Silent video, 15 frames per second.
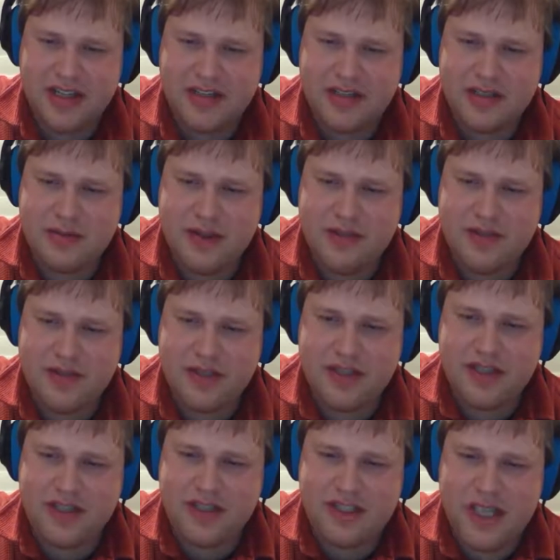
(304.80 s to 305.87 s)
since my
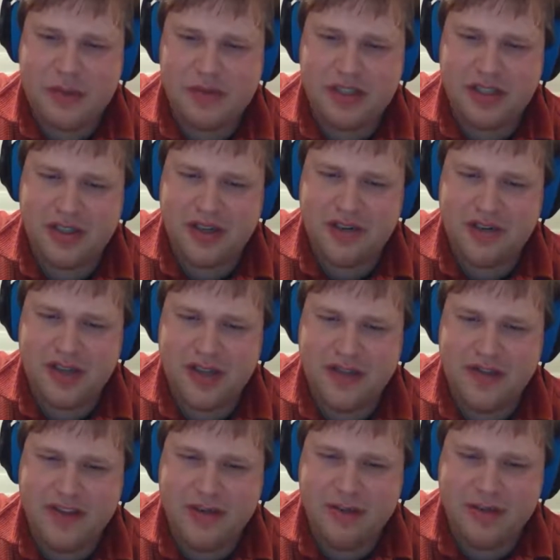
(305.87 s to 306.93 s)
first conception of a
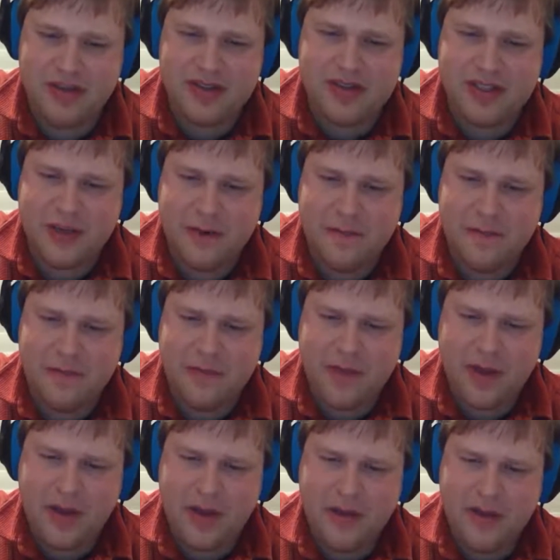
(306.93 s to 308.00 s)
living person
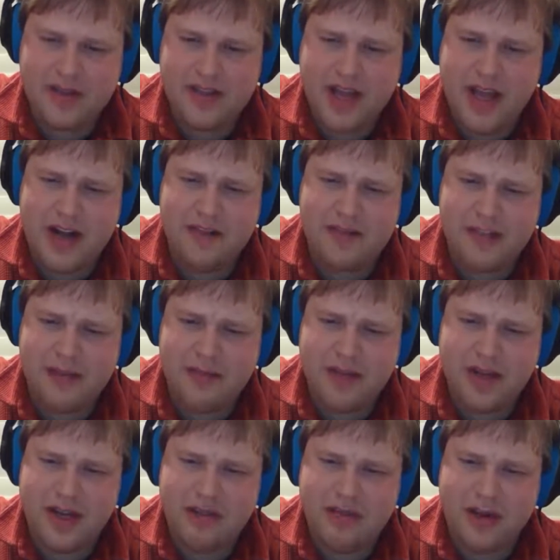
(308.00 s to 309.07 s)
was that of
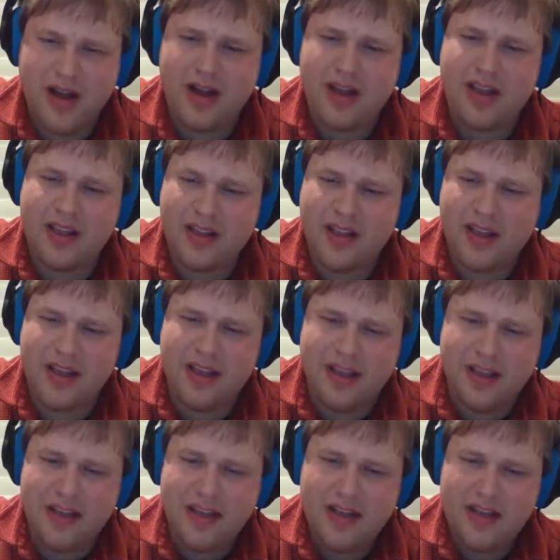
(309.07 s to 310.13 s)
somebody mockingly
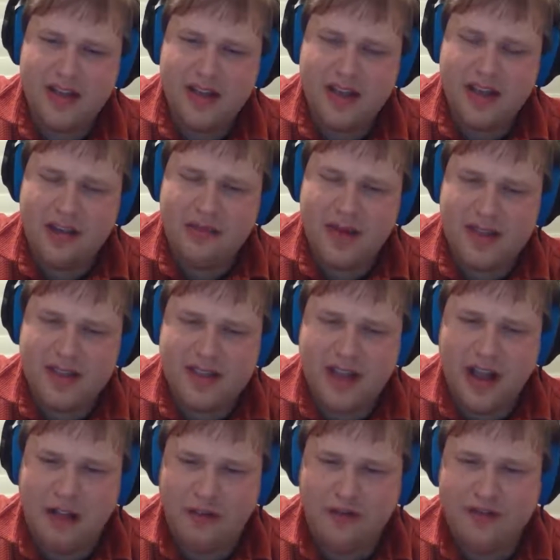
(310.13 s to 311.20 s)
like
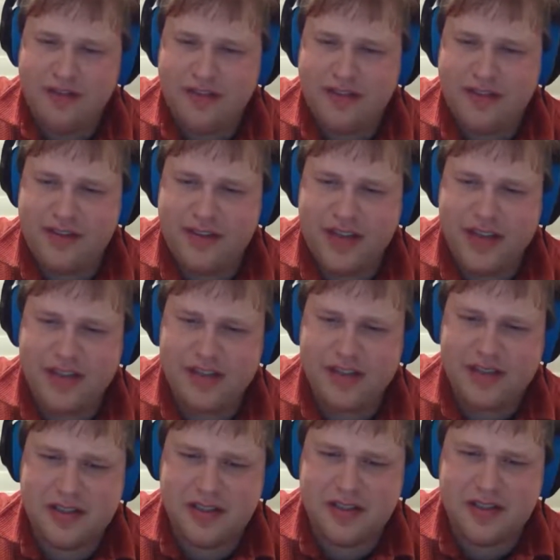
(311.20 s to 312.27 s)
myself, yet
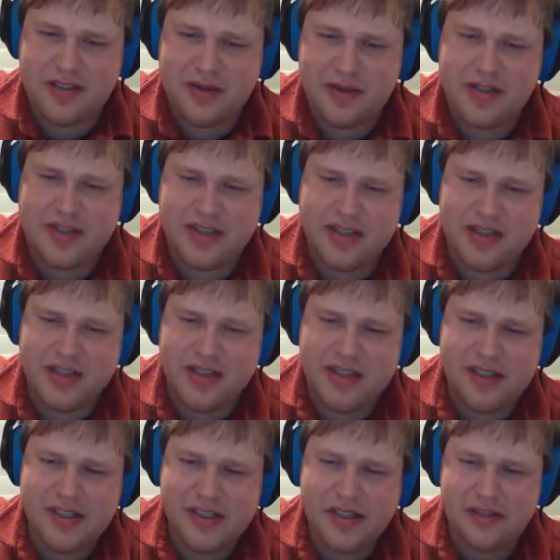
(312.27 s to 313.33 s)
distorted,
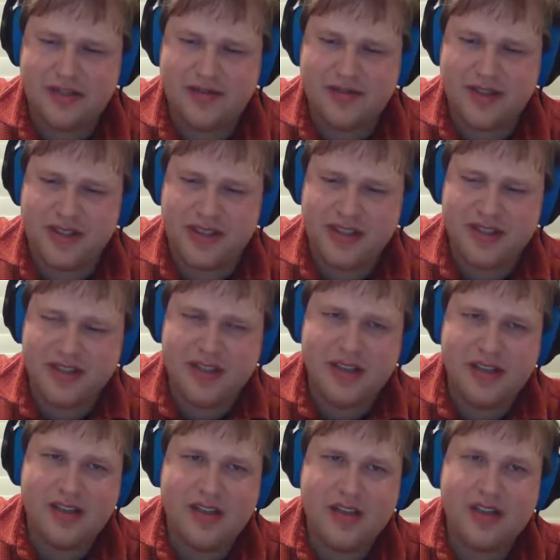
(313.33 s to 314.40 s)
shriveled,
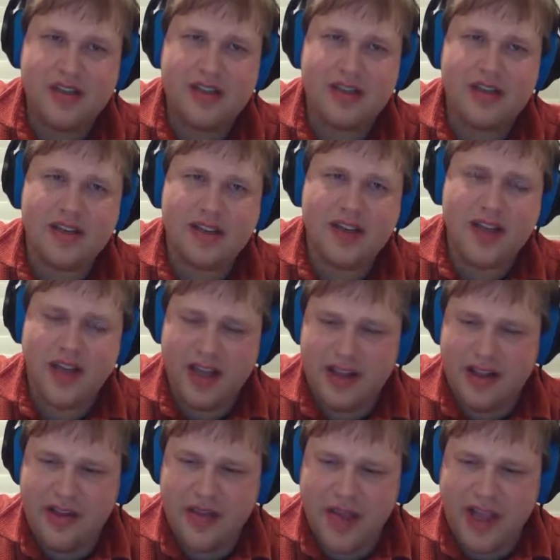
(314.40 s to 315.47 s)
and decaying
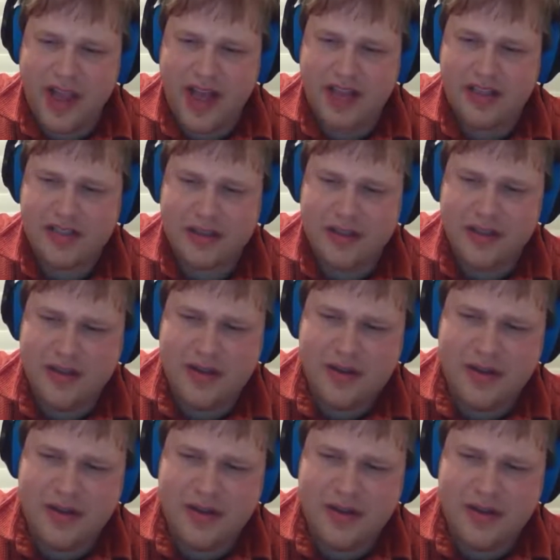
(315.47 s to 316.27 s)
like the castle.